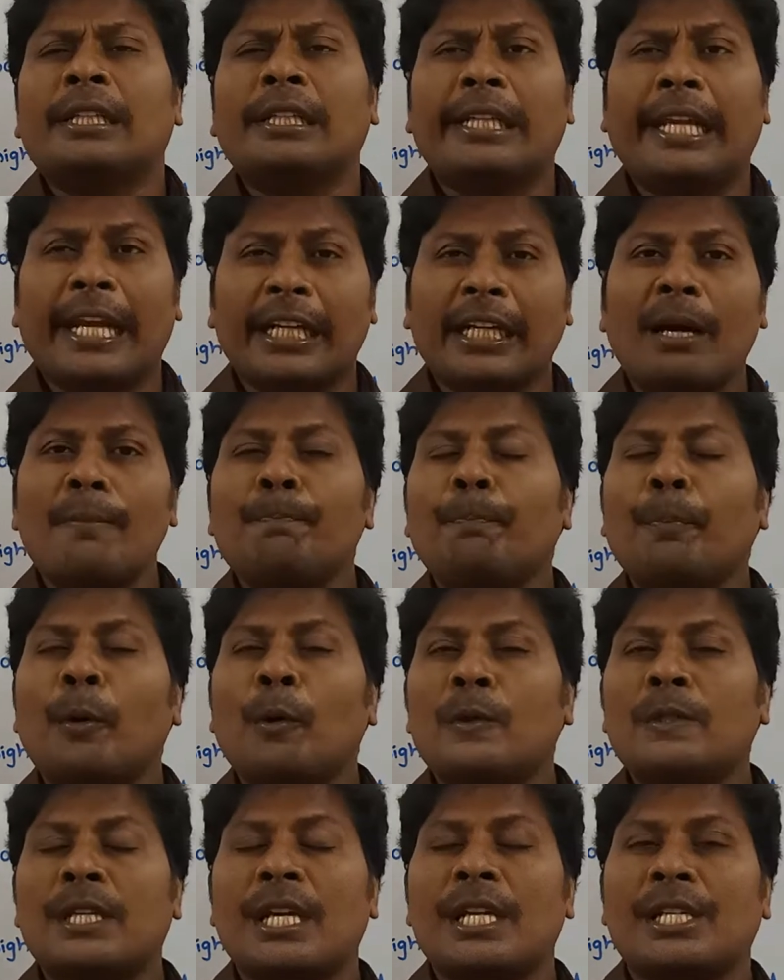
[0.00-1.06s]

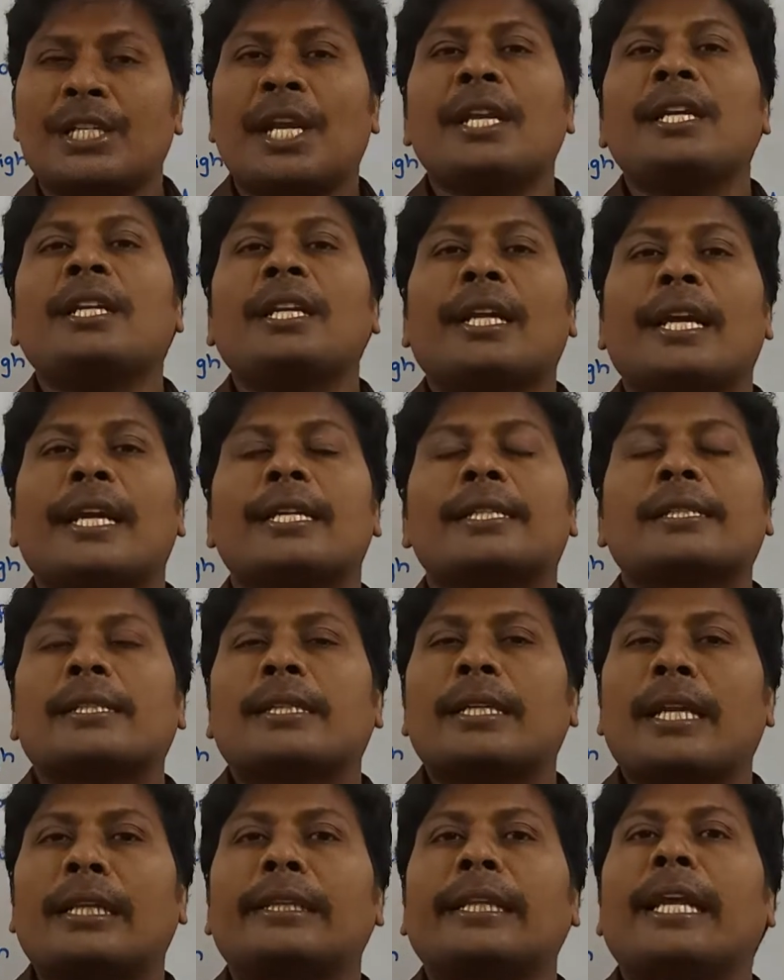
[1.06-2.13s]
Decomposition is
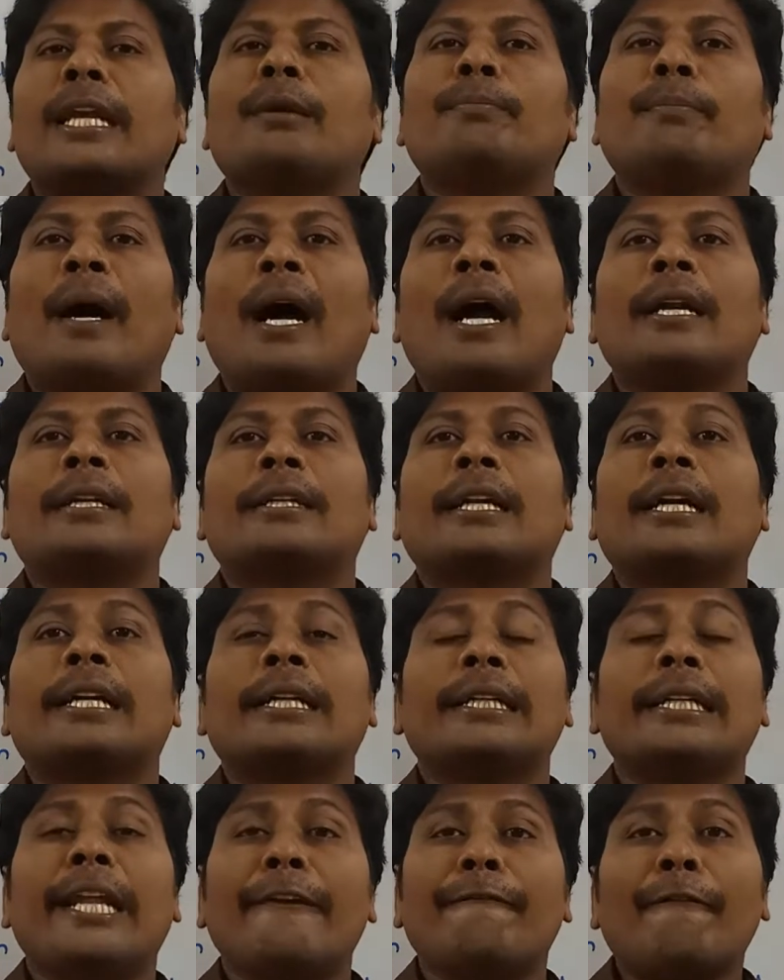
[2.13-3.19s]
nothing
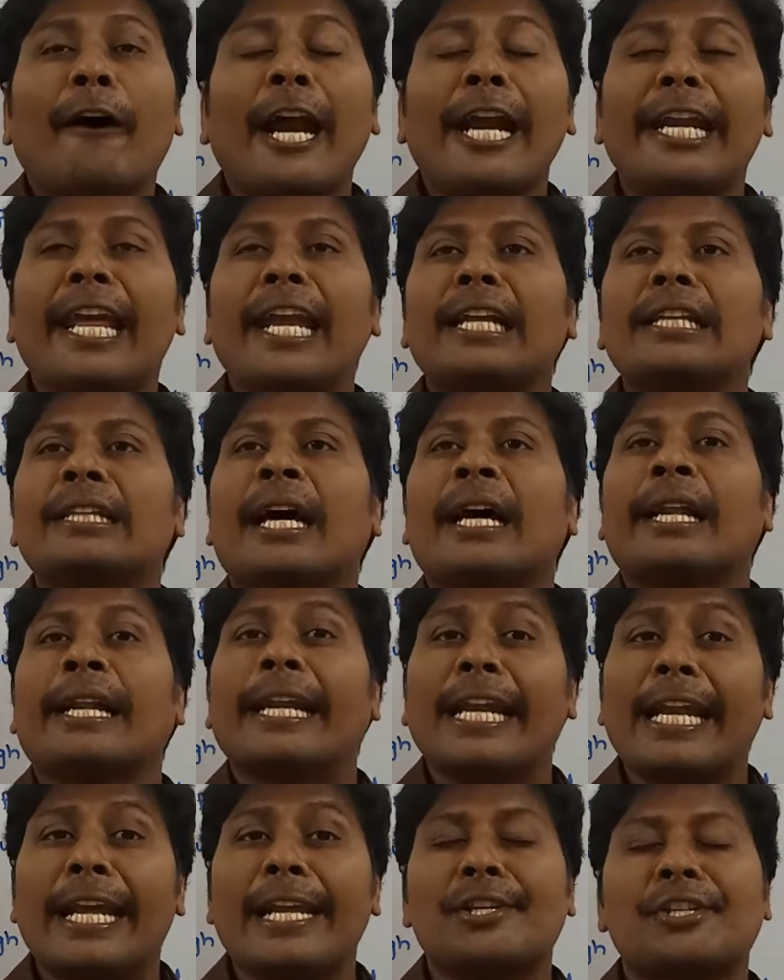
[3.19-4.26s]
but dividing the
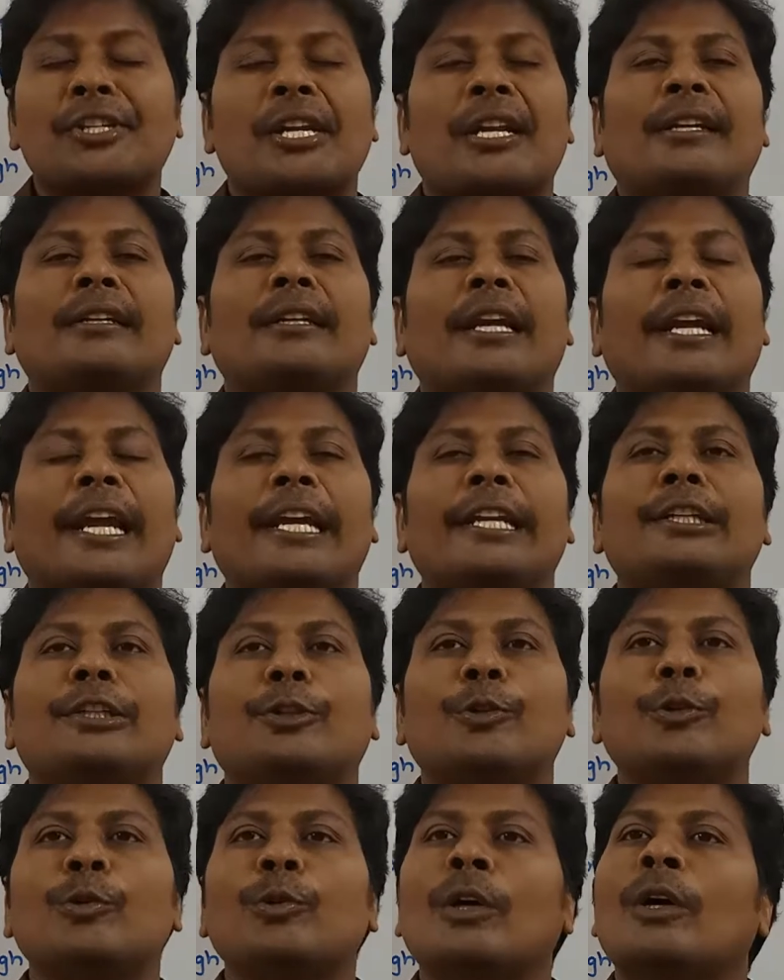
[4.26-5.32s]
relation
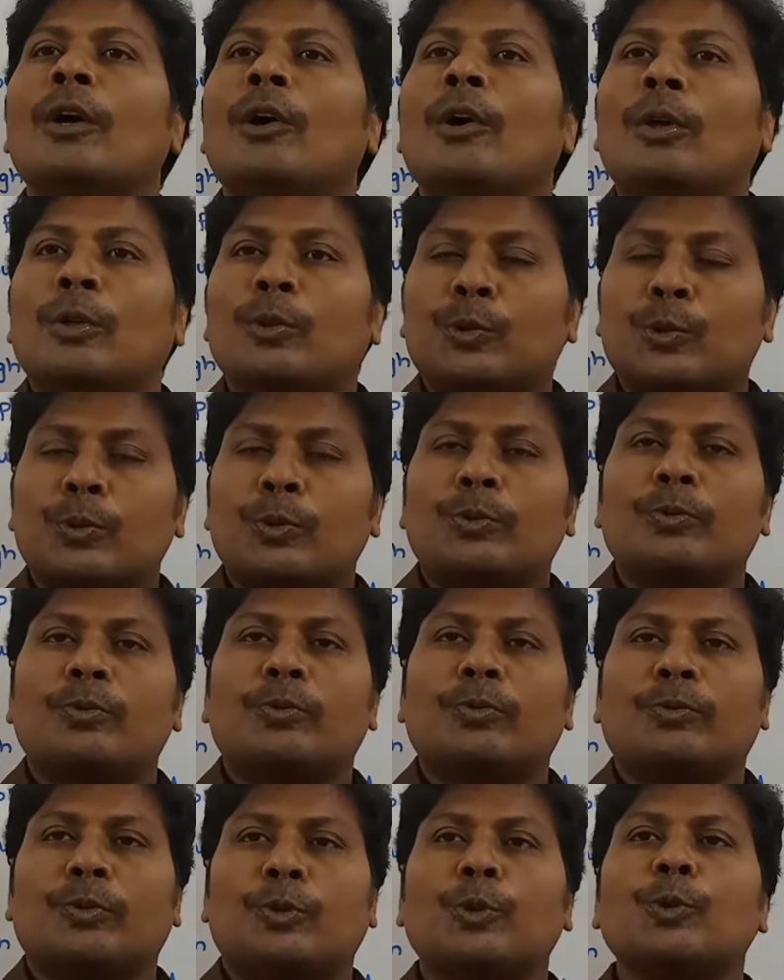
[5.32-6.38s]
into
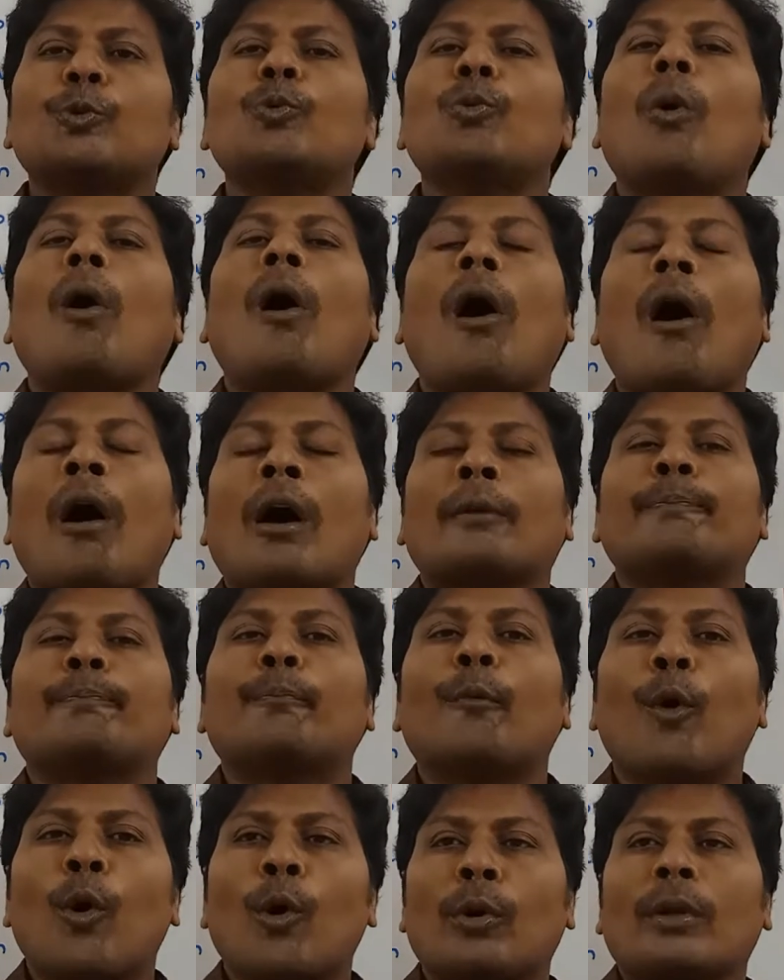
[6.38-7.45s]
two or
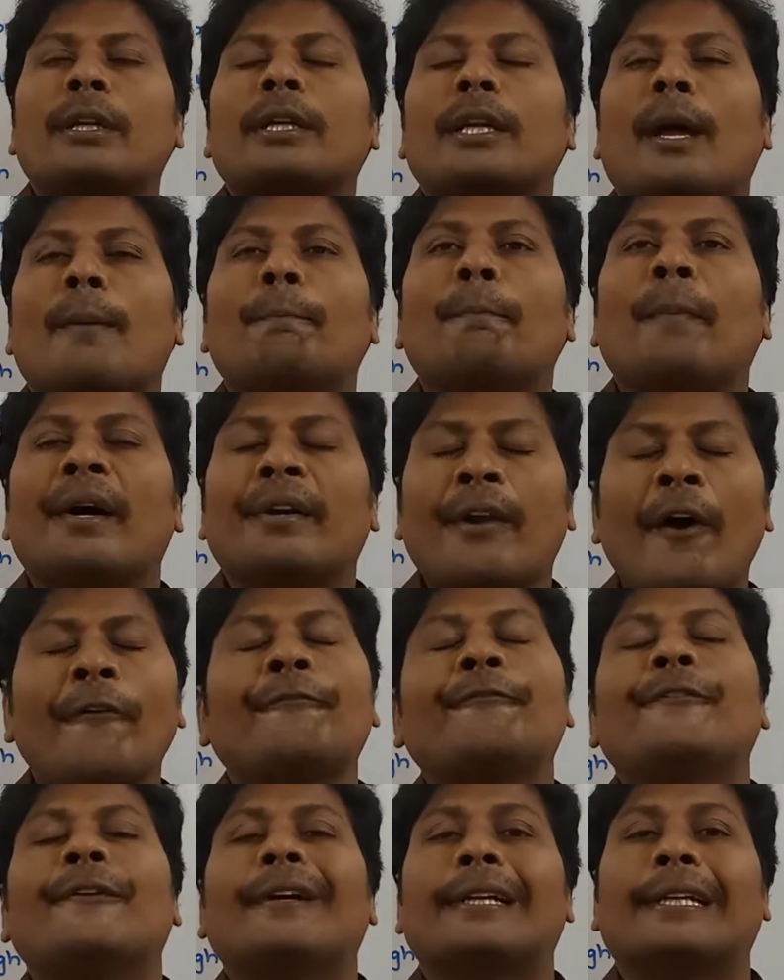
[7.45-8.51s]
more number
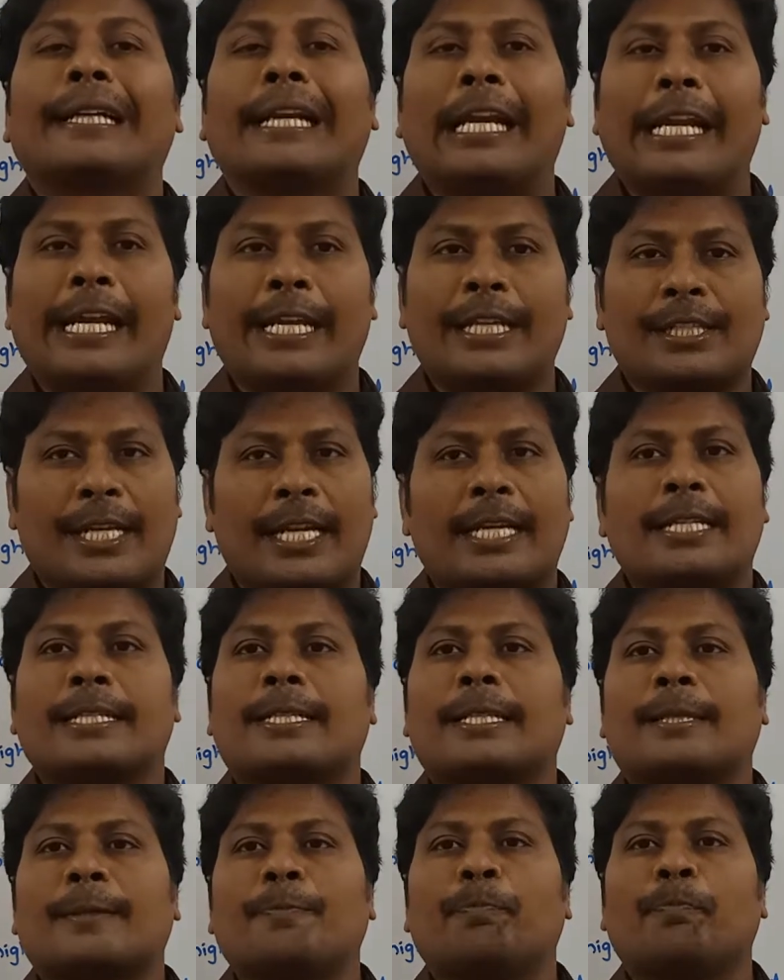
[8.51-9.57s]
of
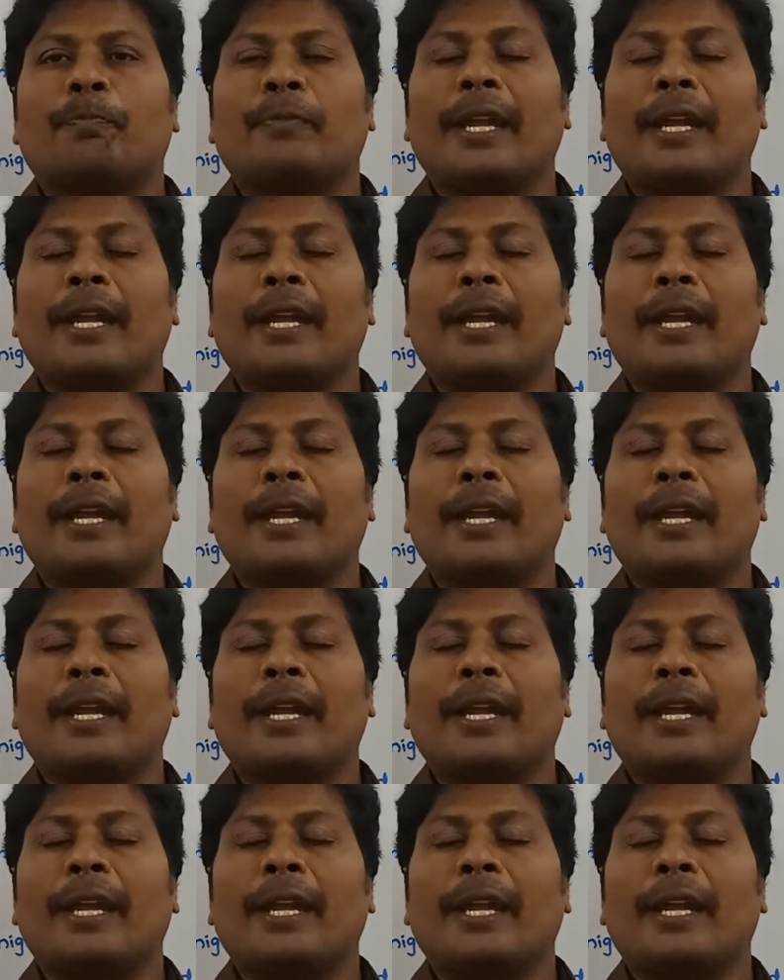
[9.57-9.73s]
relations.